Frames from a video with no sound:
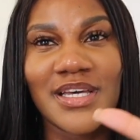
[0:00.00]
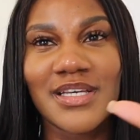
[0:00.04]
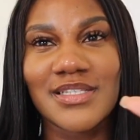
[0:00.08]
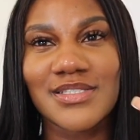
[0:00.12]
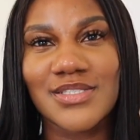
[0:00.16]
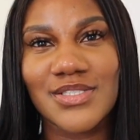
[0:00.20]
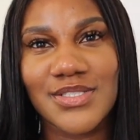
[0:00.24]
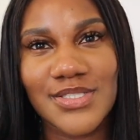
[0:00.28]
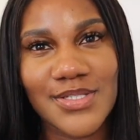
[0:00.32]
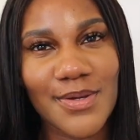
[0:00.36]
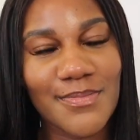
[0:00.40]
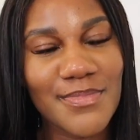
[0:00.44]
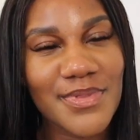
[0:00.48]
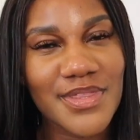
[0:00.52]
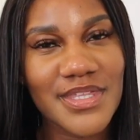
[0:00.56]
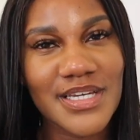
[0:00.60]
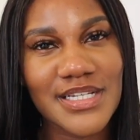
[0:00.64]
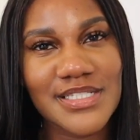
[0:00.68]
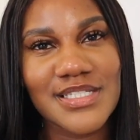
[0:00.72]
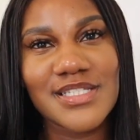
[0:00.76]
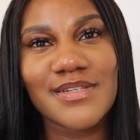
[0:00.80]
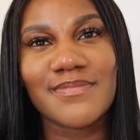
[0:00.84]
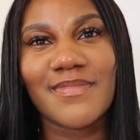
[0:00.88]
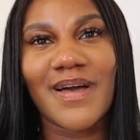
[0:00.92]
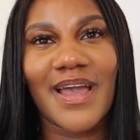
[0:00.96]

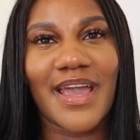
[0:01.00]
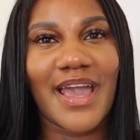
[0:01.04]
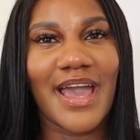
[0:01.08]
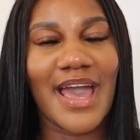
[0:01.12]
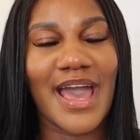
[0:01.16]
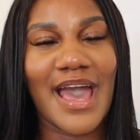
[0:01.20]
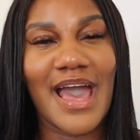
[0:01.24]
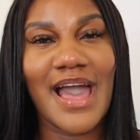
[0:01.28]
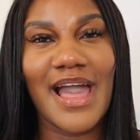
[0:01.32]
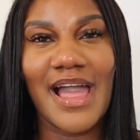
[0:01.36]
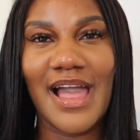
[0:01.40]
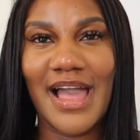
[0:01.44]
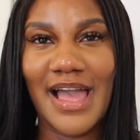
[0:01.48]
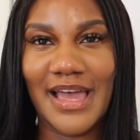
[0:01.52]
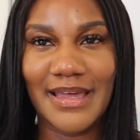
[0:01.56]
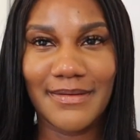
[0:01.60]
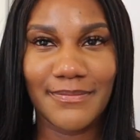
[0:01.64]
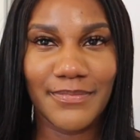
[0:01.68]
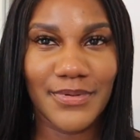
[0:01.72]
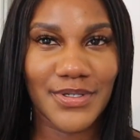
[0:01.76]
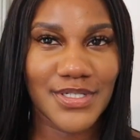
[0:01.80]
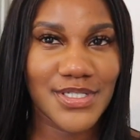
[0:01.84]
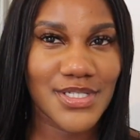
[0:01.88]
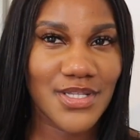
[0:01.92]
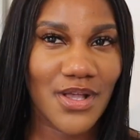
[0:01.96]
something to my hair and
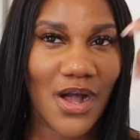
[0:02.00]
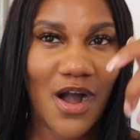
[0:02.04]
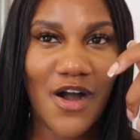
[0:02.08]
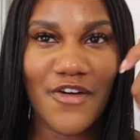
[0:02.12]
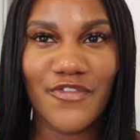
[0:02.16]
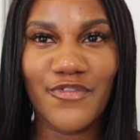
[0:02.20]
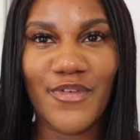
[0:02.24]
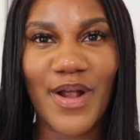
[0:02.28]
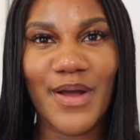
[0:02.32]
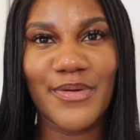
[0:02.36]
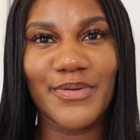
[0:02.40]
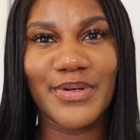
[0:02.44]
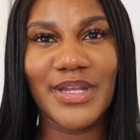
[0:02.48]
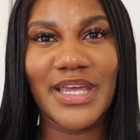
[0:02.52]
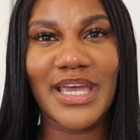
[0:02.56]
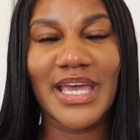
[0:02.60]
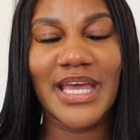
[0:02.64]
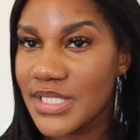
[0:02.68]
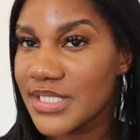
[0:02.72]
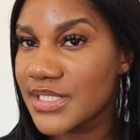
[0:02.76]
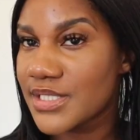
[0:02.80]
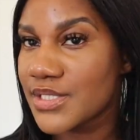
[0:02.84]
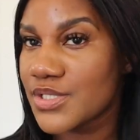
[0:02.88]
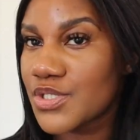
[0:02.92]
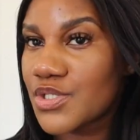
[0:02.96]
put a scarf around it.
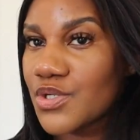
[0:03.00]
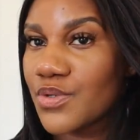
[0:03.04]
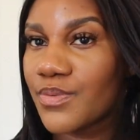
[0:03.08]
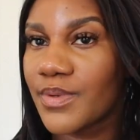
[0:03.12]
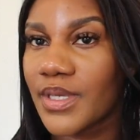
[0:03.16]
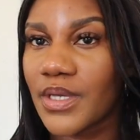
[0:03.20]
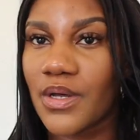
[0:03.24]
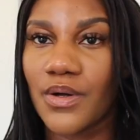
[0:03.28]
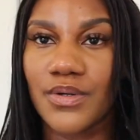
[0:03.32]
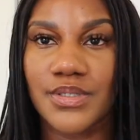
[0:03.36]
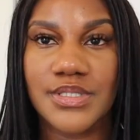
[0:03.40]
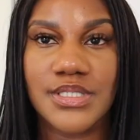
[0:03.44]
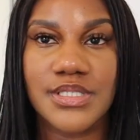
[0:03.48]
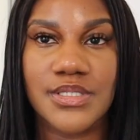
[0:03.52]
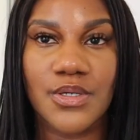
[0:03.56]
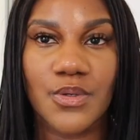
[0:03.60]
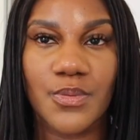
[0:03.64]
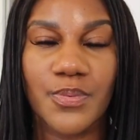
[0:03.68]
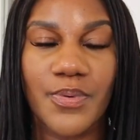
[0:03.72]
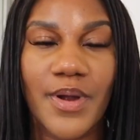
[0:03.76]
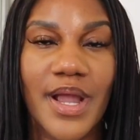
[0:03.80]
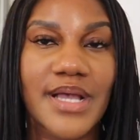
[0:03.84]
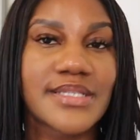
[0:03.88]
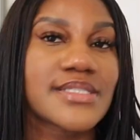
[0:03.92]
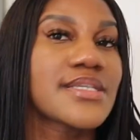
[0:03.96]
This is a 2-week-old silk
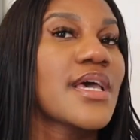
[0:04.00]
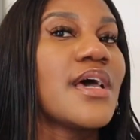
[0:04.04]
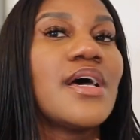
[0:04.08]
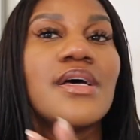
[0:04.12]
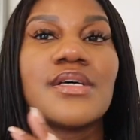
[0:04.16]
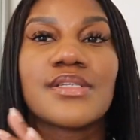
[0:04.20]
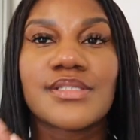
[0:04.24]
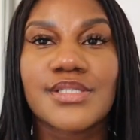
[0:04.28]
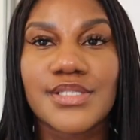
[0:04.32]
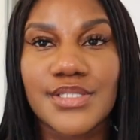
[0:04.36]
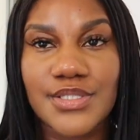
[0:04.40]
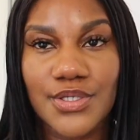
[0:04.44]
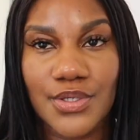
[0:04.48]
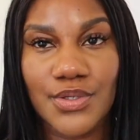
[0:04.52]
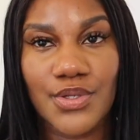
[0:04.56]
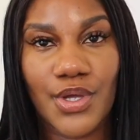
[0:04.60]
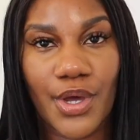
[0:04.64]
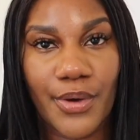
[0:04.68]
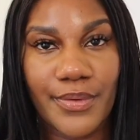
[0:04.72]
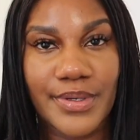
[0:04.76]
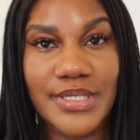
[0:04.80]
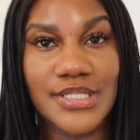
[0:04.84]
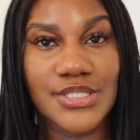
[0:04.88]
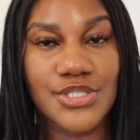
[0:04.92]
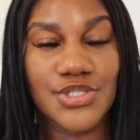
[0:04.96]
press, still
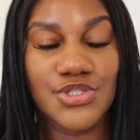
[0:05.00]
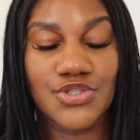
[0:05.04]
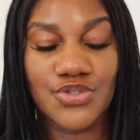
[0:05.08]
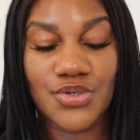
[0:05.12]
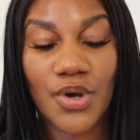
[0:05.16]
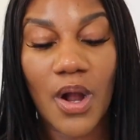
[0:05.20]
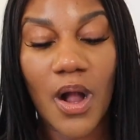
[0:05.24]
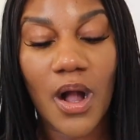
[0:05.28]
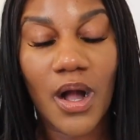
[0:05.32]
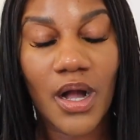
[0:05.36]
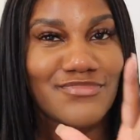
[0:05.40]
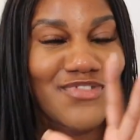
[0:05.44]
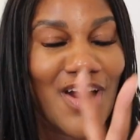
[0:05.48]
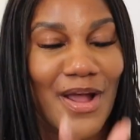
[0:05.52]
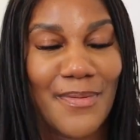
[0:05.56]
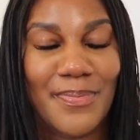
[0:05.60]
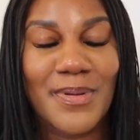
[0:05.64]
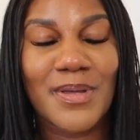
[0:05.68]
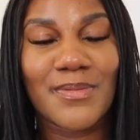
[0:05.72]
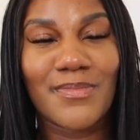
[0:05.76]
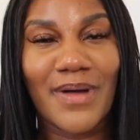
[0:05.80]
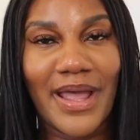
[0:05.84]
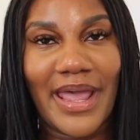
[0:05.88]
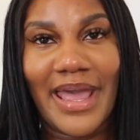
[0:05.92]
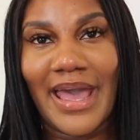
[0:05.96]
going strong.
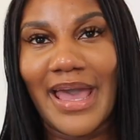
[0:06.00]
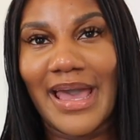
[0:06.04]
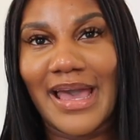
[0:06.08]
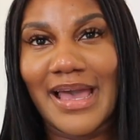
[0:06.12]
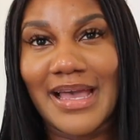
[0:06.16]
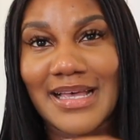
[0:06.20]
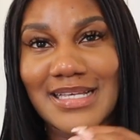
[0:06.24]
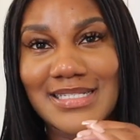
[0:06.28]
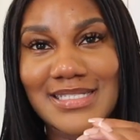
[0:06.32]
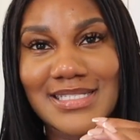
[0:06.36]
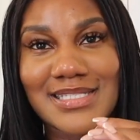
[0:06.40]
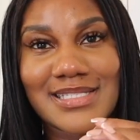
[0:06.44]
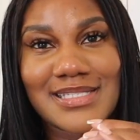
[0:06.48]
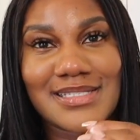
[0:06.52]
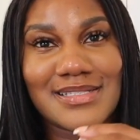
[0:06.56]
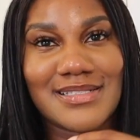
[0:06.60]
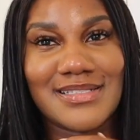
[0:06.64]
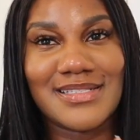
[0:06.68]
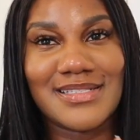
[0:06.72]
Wrapping my hair is